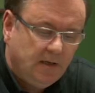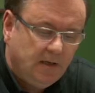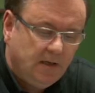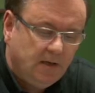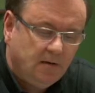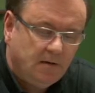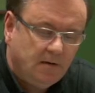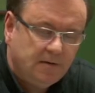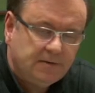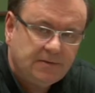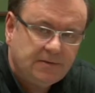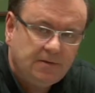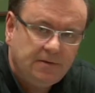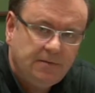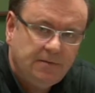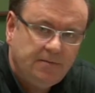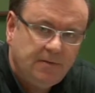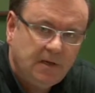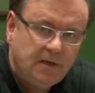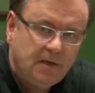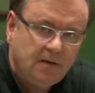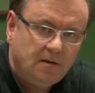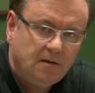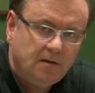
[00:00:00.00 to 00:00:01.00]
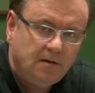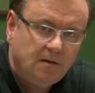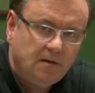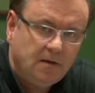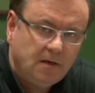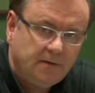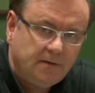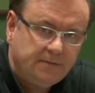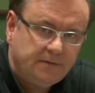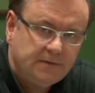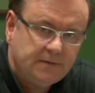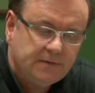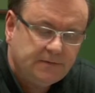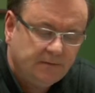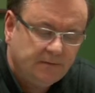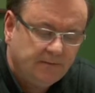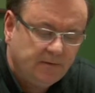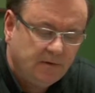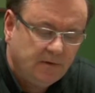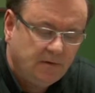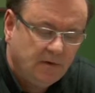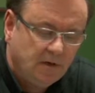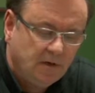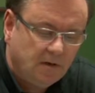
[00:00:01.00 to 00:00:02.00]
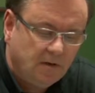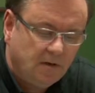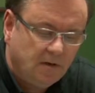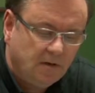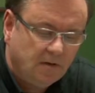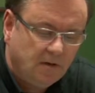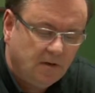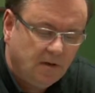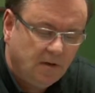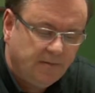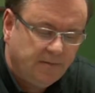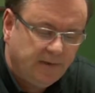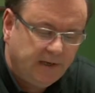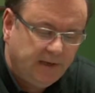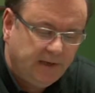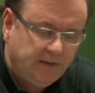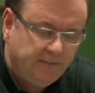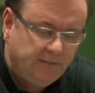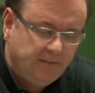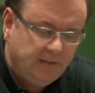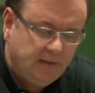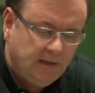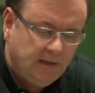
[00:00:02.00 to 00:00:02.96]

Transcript: and also depending on offers from the credit card company.